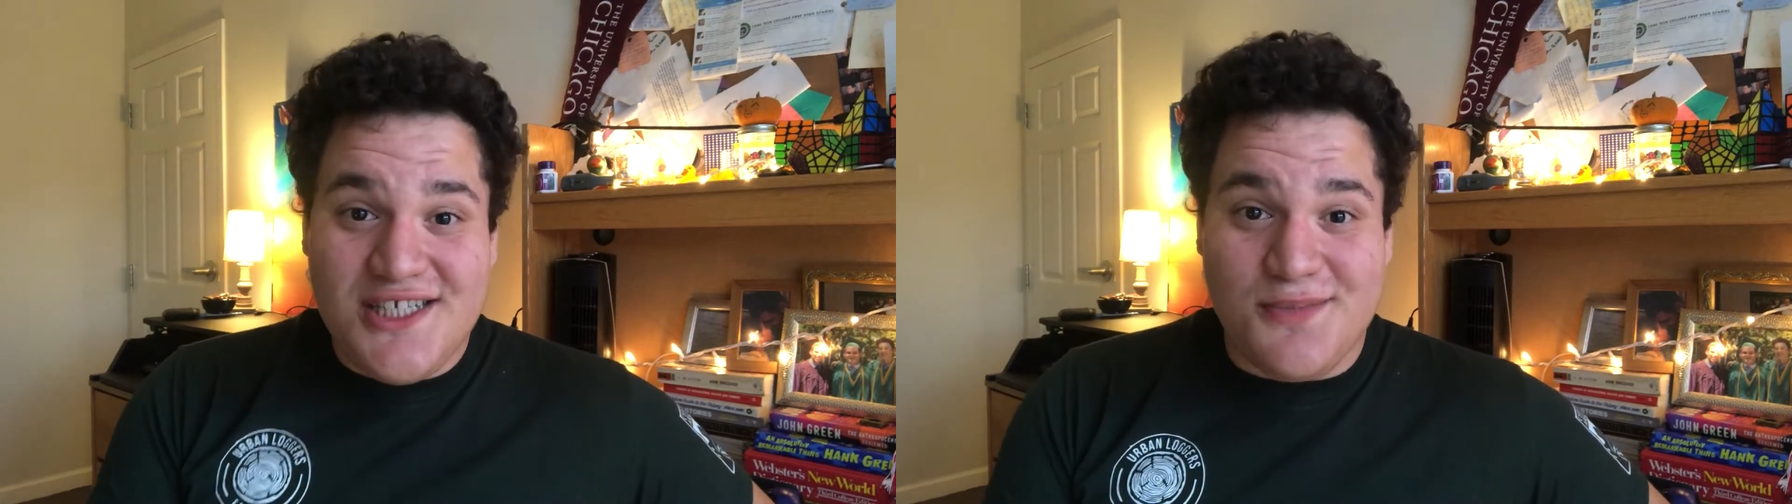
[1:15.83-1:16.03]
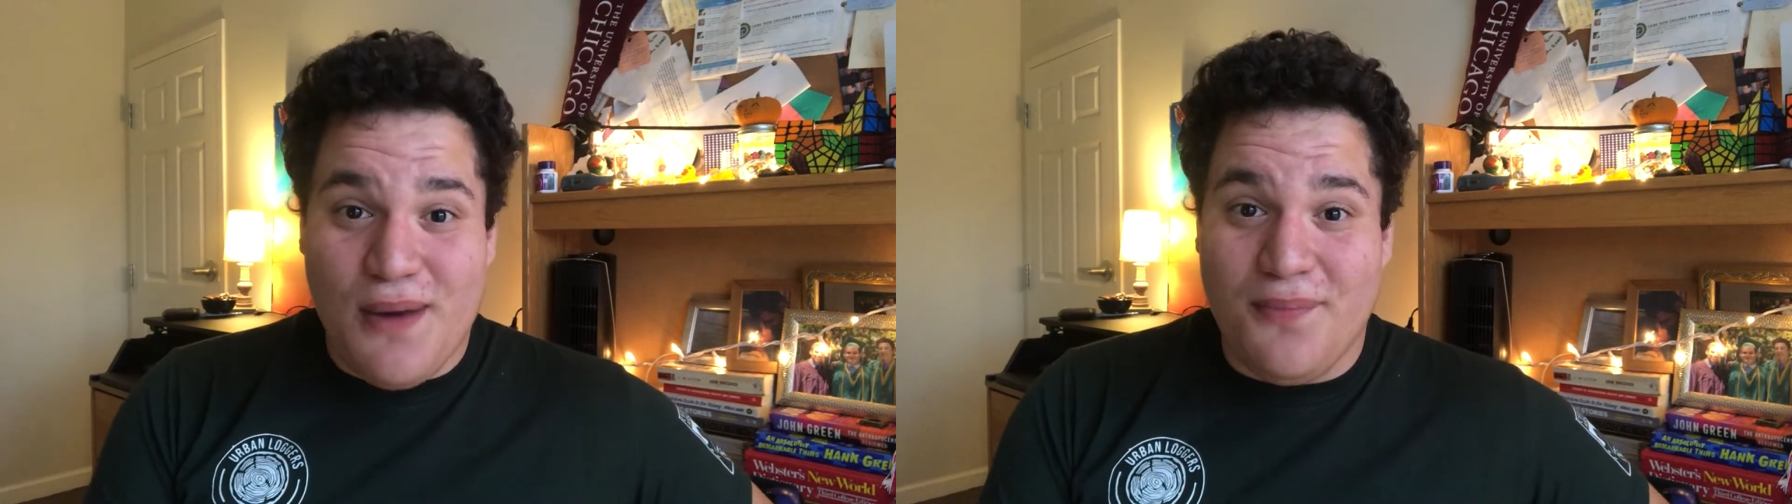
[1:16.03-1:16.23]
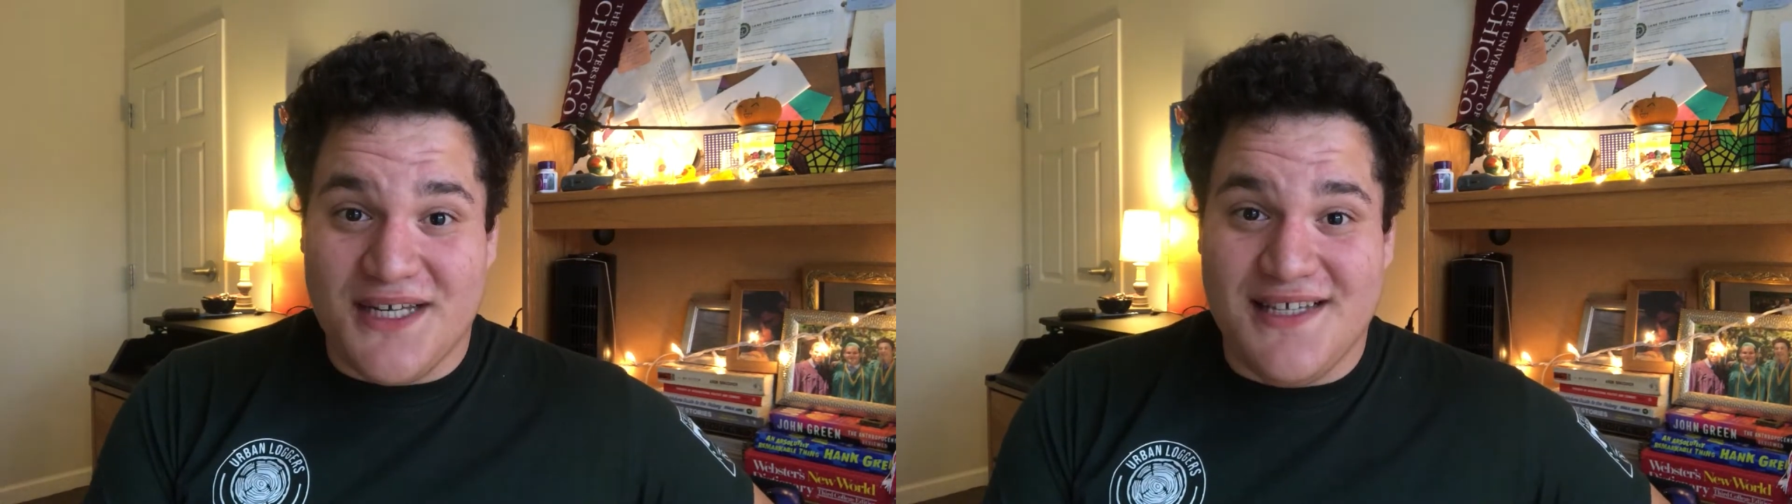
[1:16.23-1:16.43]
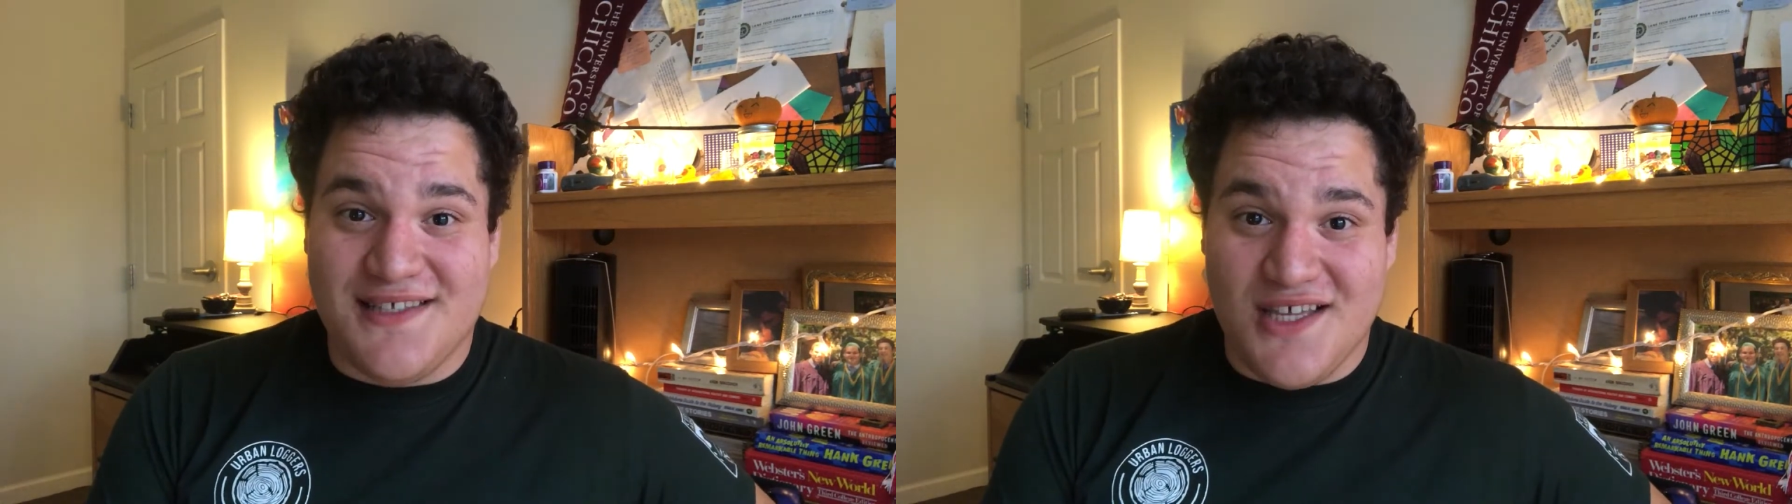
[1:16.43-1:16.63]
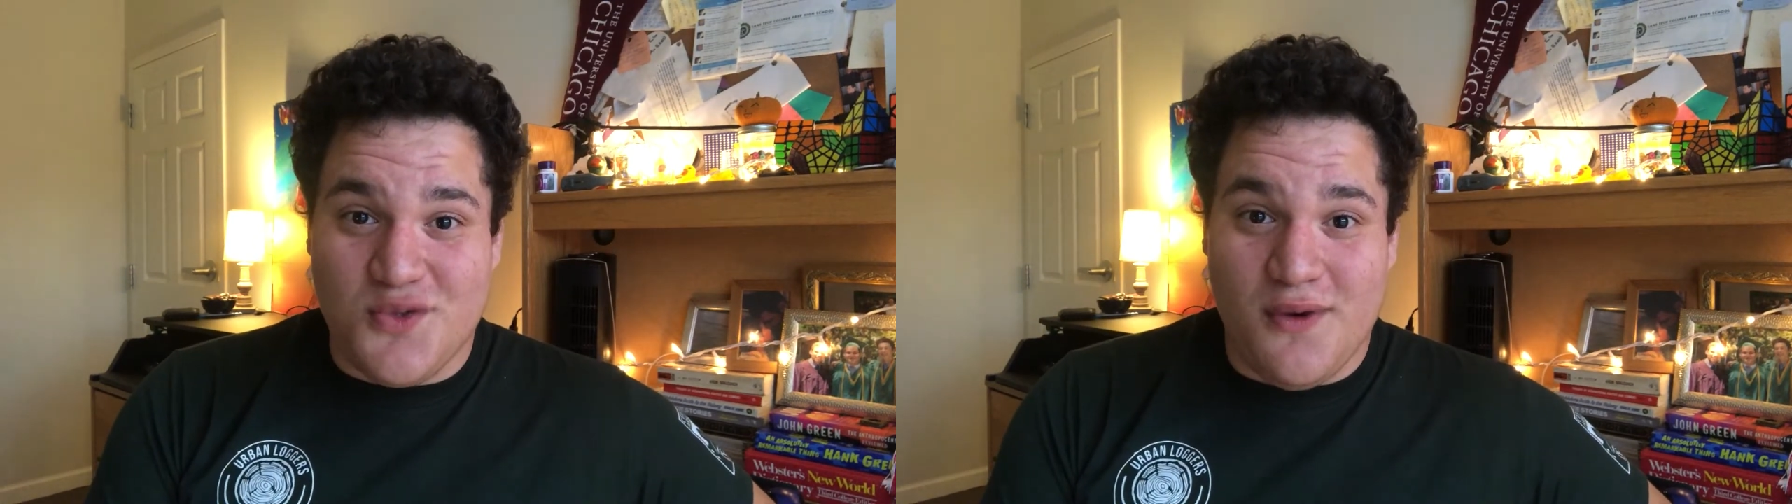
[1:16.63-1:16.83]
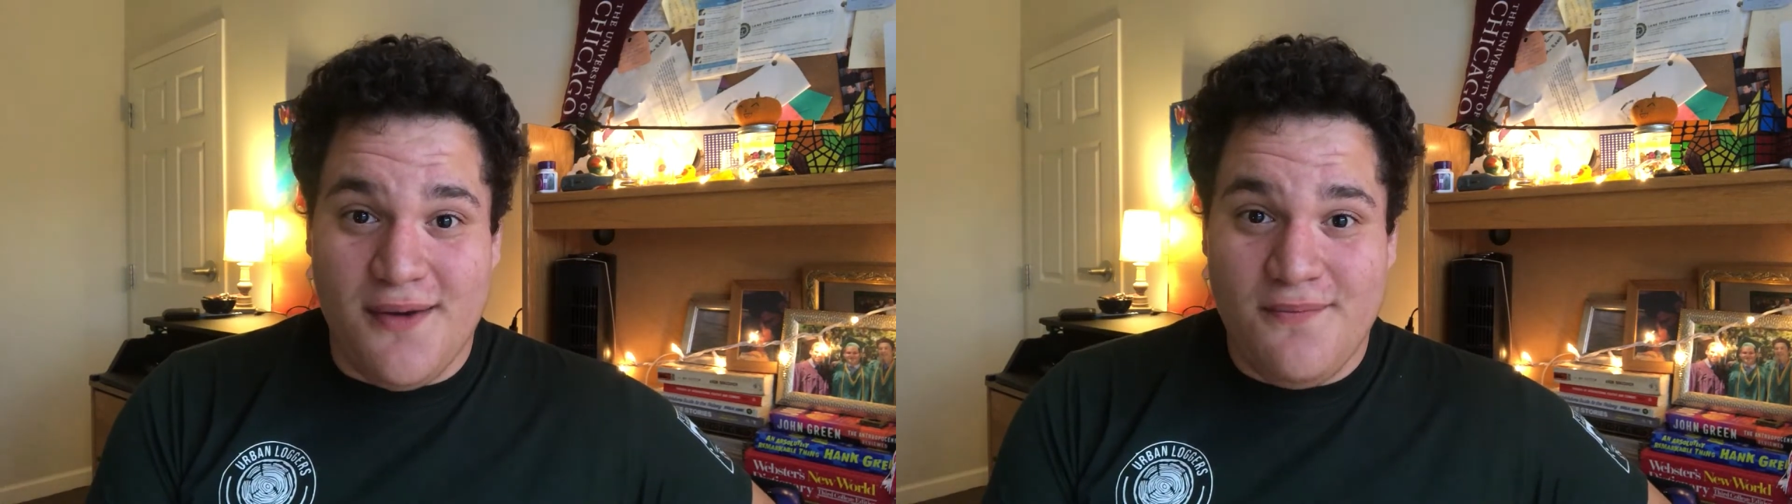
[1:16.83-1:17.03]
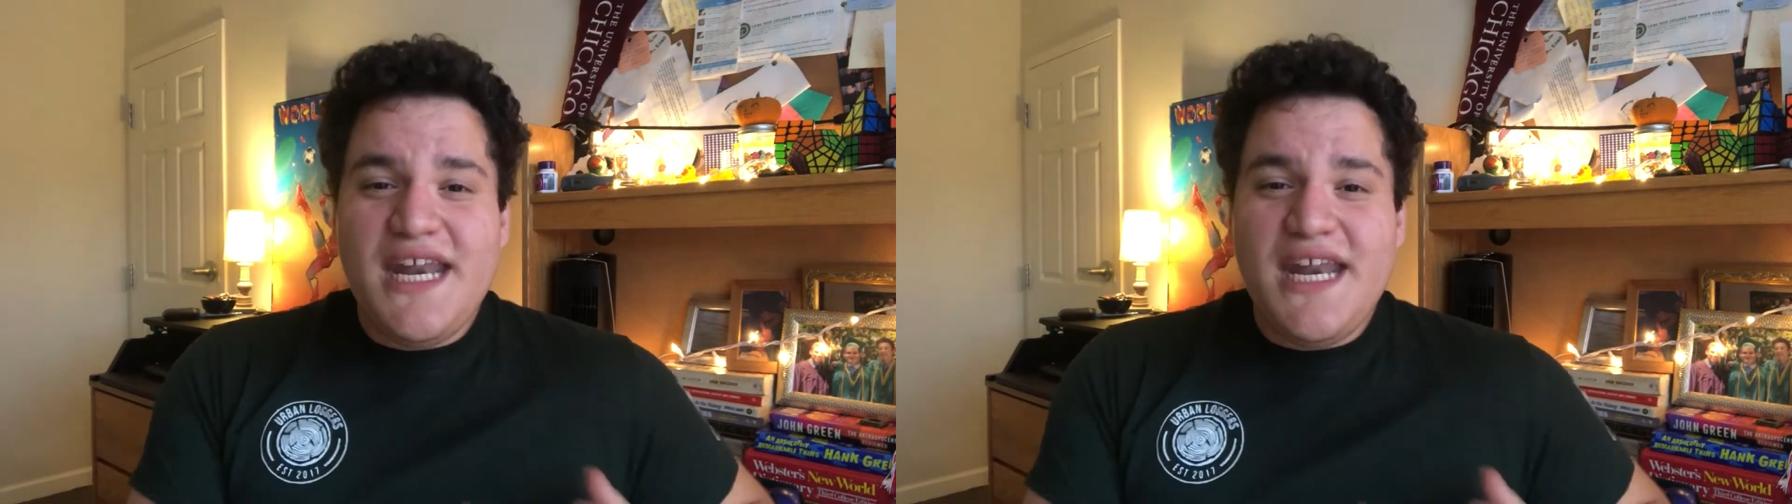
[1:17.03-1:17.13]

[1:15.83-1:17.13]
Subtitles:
as public as this one.